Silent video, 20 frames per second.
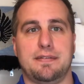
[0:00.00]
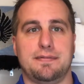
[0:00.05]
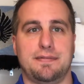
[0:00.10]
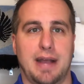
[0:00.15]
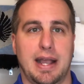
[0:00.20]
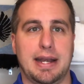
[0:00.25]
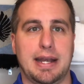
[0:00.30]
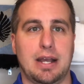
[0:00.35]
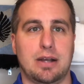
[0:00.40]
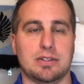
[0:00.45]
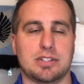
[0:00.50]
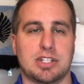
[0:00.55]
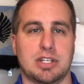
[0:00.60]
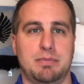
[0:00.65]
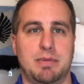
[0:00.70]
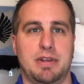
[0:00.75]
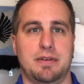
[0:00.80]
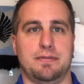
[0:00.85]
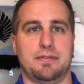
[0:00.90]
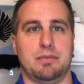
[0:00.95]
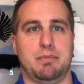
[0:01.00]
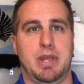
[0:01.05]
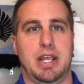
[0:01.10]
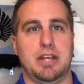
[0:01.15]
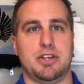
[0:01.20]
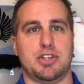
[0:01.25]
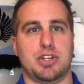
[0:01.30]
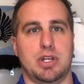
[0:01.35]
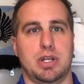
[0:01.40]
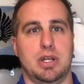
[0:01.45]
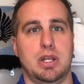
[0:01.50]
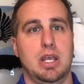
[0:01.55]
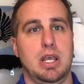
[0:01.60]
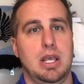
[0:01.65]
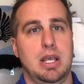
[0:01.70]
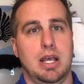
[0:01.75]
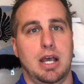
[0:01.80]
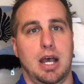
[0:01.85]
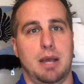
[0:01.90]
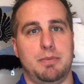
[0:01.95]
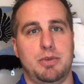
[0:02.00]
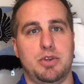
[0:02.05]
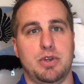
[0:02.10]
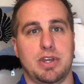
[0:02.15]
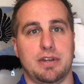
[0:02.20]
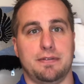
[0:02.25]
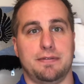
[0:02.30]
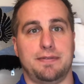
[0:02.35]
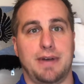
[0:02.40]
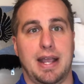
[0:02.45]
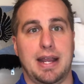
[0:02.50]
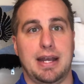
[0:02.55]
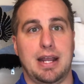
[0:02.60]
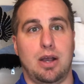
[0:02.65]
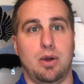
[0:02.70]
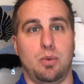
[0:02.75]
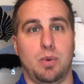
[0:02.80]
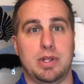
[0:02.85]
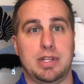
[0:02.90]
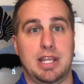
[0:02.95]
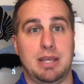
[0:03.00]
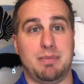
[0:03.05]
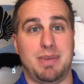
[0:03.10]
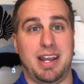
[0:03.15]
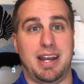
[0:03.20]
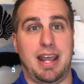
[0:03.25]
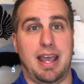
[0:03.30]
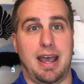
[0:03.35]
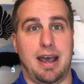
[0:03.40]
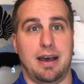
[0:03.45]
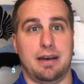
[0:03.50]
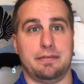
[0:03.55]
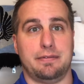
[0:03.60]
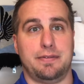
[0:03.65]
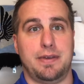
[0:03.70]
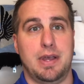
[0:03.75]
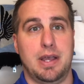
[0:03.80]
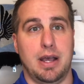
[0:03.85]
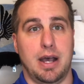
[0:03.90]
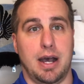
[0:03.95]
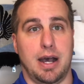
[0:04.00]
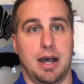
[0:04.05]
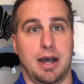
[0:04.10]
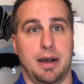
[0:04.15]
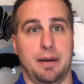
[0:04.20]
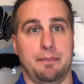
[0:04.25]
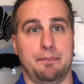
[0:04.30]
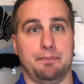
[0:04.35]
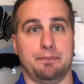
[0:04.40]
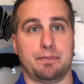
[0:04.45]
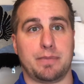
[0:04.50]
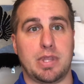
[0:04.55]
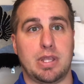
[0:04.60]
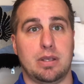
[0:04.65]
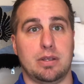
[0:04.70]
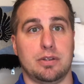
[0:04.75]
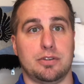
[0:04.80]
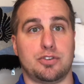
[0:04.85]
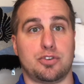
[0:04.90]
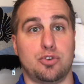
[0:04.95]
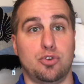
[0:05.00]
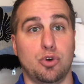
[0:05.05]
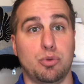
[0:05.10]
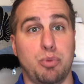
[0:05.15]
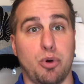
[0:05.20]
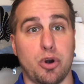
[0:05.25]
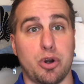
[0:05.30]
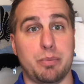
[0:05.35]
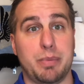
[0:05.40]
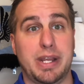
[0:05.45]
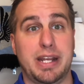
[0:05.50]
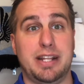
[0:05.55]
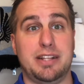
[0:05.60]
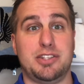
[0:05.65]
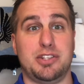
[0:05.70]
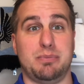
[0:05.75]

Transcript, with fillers: find out some information. Um, you can find out when they might have um, school board meetings.